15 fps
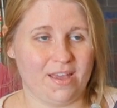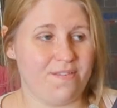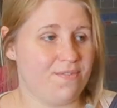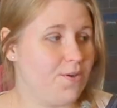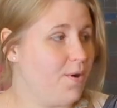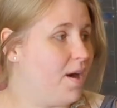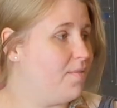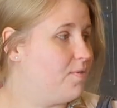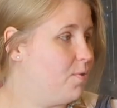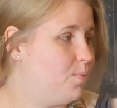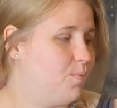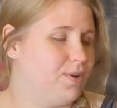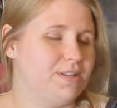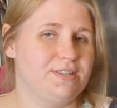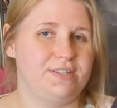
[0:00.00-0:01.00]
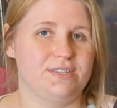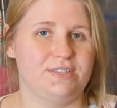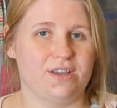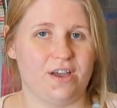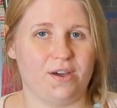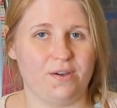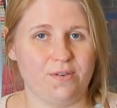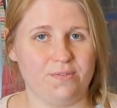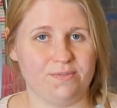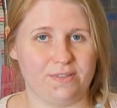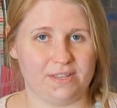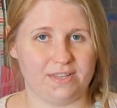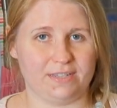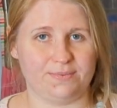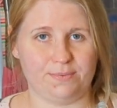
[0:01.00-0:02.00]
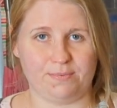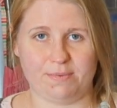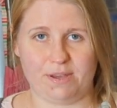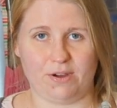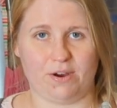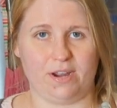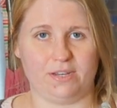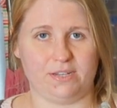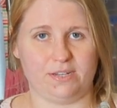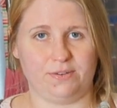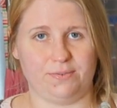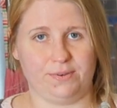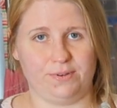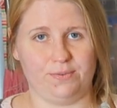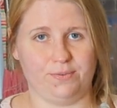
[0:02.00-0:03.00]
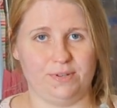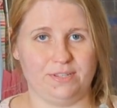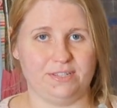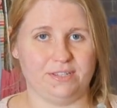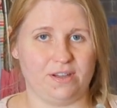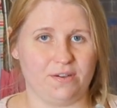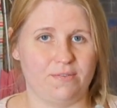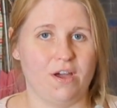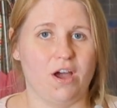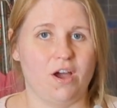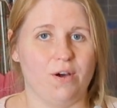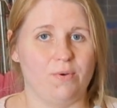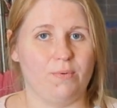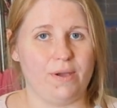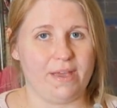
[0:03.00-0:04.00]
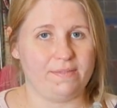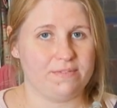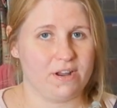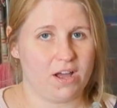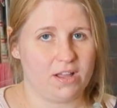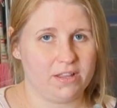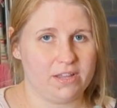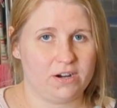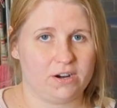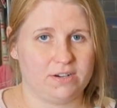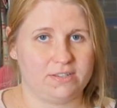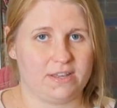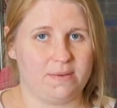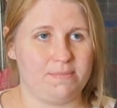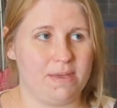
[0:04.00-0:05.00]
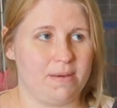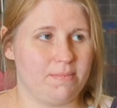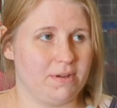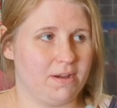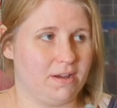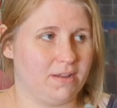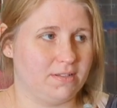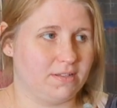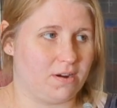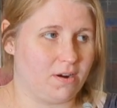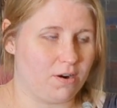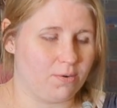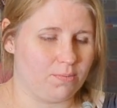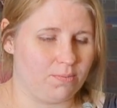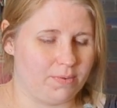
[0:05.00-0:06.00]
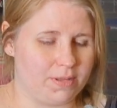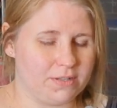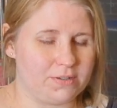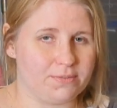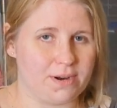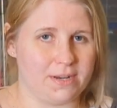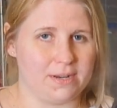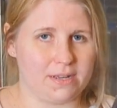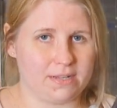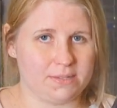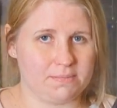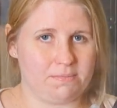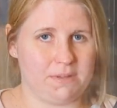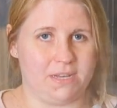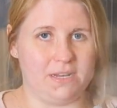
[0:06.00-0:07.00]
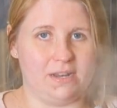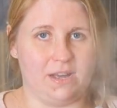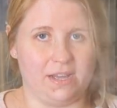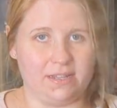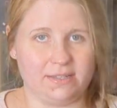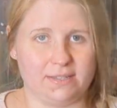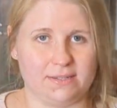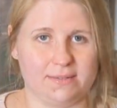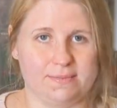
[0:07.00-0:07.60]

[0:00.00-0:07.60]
If you have a wood stove, this would be great to do on your wood stove. Yep. We have not lit ours up yet because our weather right now has been nuts.